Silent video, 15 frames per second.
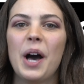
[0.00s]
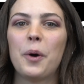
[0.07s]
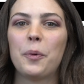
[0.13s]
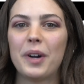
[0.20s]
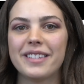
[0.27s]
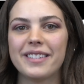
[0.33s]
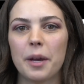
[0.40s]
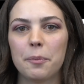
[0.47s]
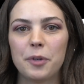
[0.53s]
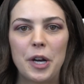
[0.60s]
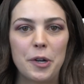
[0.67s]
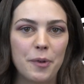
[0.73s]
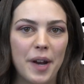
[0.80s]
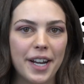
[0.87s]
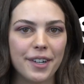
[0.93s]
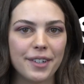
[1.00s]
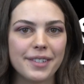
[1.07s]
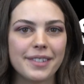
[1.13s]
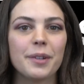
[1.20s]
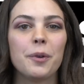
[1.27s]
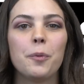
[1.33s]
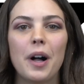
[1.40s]
What's up, Red
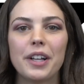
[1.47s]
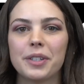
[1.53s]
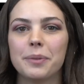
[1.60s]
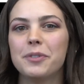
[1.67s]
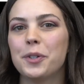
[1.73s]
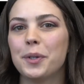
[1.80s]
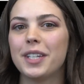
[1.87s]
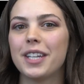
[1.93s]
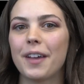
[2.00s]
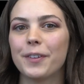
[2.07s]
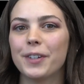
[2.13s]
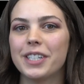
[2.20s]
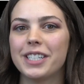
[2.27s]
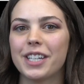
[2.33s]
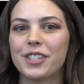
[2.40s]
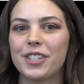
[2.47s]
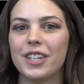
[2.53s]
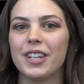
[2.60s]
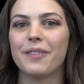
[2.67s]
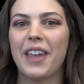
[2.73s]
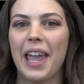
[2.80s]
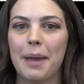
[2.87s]
Raiders? Welcome to another
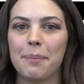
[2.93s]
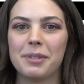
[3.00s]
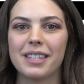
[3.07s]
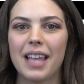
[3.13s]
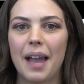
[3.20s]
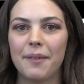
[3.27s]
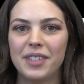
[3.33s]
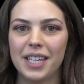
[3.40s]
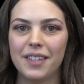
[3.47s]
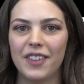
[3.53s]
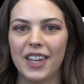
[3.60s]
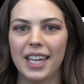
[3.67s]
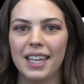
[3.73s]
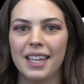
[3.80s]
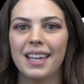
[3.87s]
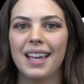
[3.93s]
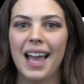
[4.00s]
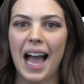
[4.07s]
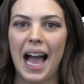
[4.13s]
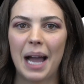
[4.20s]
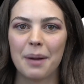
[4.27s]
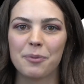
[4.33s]
edition of Campus Live TV.
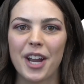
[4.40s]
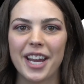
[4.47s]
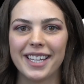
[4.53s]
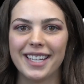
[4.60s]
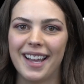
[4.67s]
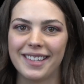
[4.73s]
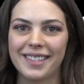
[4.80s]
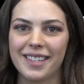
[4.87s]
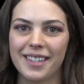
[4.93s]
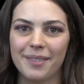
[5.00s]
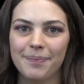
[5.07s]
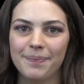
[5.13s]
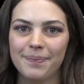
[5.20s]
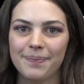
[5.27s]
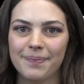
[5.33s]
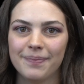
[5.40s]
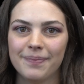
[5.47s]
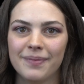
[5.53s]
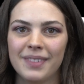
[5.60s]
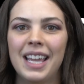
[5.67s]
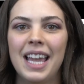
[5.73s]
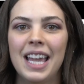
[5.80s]
I'm Reagan Heston.
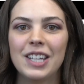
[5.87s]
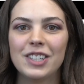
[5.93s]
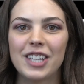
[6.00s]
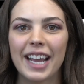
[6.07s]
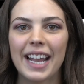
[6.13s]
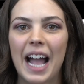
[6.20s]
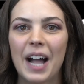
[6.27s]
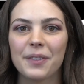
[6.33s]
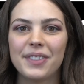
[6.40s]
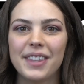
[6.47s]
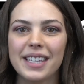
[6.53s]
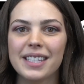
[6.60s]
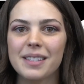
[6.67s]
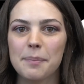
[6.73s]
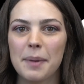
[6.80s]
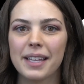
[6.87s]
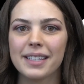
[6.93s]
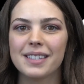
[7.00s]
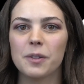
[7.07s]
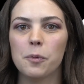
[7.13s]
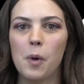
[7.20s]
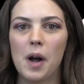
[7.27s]
Check out this
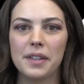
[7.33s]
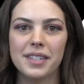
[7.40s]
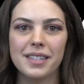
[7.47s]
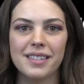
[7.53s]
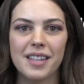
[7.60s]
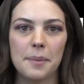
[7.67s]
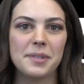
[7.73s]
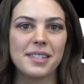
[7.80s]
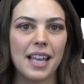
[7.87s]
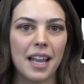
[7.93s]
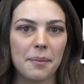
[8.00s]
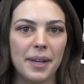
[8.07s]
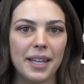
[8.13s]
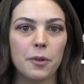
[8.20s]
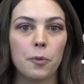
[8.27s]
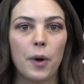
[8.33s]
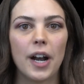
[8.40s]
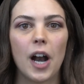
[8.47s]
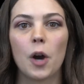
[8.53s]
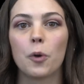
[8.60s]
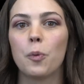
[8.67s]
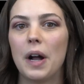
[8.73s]
month's Wellness Tips segment where
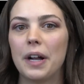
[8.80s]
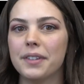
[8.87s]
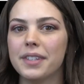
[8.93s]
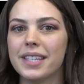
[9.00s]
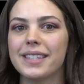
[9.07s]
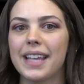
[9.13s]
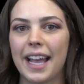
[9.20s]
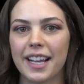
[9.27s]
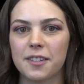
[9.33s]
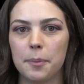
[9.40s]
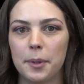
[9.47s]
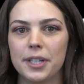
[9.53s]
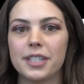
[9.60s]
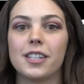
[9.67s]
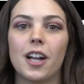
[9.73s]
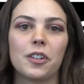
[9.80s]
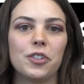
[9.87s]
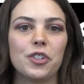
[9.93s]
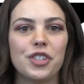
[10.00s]
our wellness expert, Dr.